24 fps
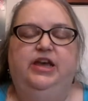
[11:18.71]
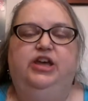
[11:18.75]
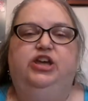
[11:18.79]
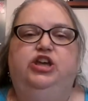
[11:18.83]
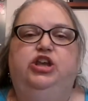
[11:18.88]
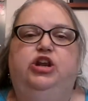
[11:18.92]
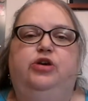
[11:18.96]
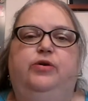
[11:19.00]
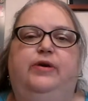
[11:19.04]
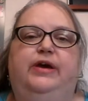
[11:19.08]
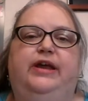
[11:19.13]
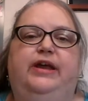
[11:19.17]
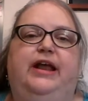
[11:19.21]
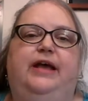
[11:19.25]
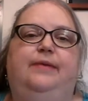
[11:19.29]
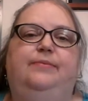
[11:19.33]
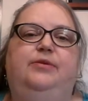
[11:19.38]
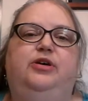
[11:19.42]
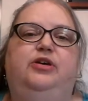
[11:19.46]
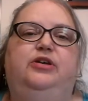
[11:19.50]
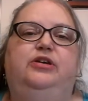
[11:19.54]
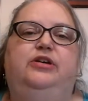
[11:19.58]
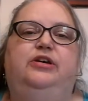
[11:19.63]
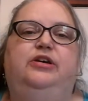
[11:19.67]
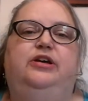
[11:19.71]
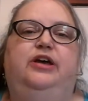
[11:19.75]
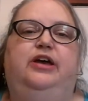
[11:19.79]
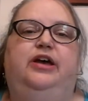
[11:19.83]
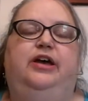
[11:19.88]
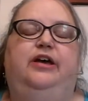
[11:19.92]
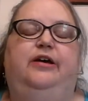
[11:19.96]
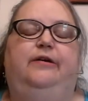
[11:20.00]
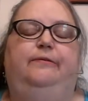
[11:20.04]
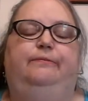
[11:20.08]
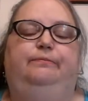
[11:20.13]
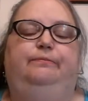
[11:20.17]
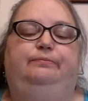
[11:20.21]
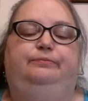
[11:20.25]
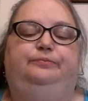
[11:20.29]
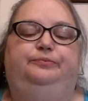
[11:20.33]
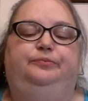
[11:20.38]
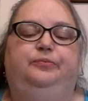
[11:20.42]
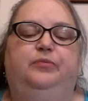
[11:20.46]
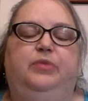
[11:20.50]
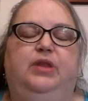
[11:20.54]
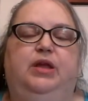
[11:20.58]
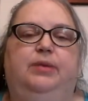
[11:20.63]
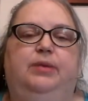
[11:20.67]
You know what? I'm going to
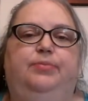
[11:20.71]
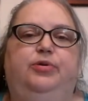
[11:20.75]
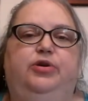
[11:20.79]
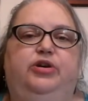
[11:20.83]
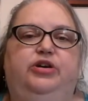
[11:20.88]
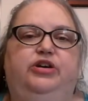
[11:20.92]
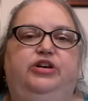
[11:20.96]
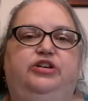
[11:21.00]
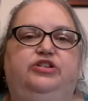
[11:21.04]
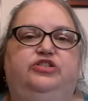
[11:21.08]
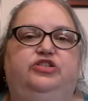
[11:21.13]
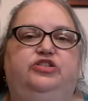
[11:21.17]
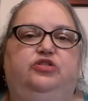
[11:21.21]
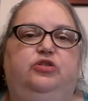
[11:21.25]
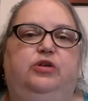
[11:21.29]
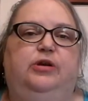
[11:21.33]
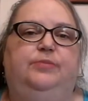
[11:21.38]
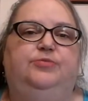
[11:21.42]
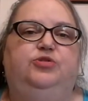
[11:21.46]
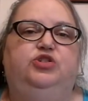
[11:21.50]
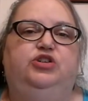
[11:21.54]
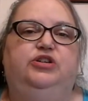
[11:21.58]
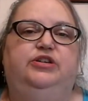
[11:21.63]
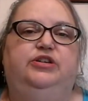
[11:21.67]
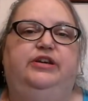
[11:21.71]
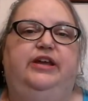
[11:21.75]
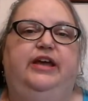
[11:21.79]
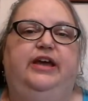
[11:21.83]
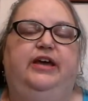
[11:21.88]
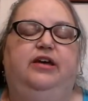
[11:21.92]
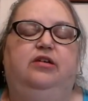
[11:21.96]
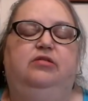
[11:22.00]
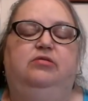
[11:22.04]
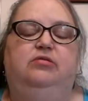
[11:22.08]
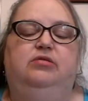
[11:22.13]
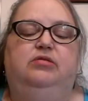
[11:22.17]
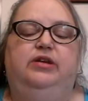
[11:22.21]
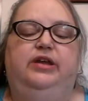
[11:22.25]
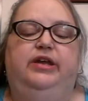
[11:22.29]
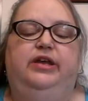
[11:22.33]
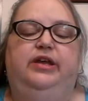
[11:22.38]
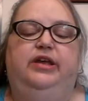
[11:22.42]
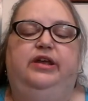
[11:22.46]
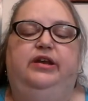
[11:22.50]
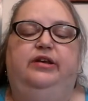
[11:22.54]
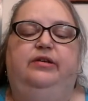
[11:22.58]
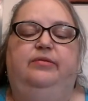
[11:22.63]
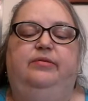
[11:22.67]
put a description down
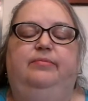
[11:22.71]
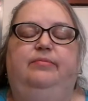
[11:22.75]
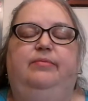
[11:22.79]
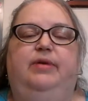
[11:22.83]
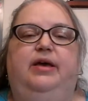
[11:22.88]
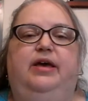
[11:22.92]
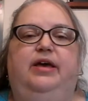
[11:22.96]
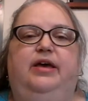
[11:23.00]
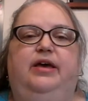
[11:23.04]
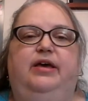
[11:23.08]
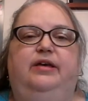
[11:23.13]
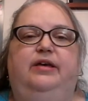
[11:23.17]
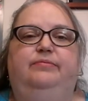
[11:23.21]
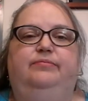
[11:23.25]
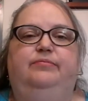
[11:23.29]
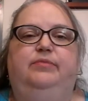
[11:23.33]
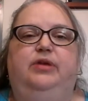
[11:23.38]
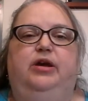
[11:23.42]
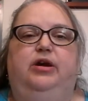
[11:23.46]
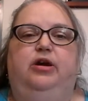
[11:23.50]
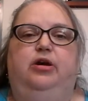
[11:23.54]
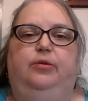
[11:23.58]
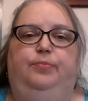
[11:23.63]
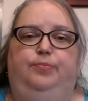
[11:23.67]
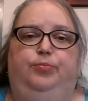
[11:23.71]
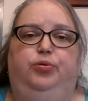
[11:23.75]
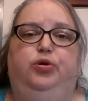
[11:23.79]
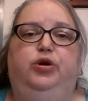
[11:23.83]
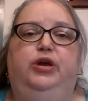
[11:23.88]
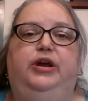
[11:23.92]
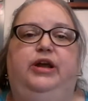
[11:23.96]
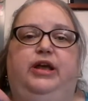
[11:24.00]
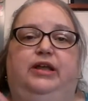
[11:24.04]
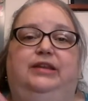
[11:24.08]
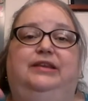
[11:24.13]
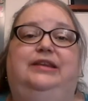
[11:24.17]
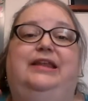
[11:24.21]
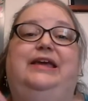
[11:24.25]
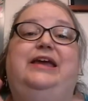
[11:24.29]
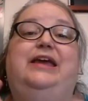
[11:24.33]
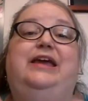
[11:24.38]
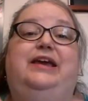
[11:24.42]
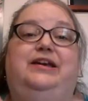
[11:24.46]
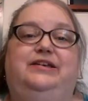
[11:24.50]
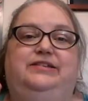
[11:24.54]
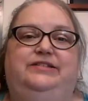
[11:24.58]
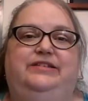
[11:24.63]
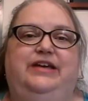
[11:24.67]
in my, or put a
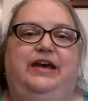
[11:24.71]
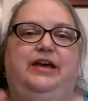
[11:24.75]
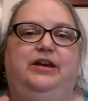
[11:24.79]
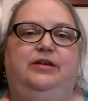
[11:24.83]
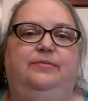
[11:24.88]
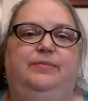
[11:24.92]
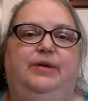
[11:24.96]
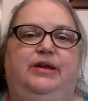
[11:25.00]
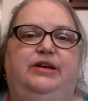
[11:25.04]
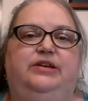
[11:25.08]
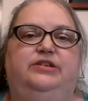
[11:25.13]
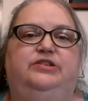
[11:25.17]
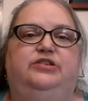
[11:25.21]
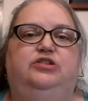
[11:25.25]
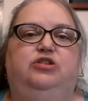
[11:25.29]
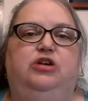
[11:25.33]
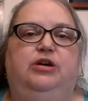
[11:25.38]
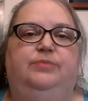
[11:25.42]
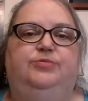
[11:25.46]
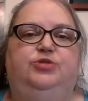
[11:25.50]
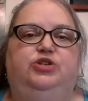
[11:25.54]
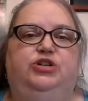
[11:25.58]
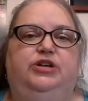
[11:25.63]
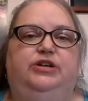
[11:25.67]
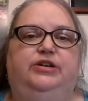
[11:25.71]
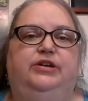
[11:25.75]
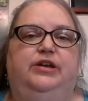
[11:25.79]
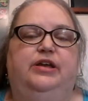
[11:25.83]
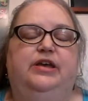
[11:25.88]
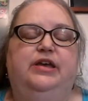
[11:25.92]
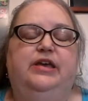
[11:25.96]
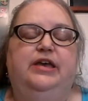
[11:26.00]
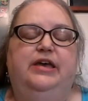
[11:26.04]
link down in my description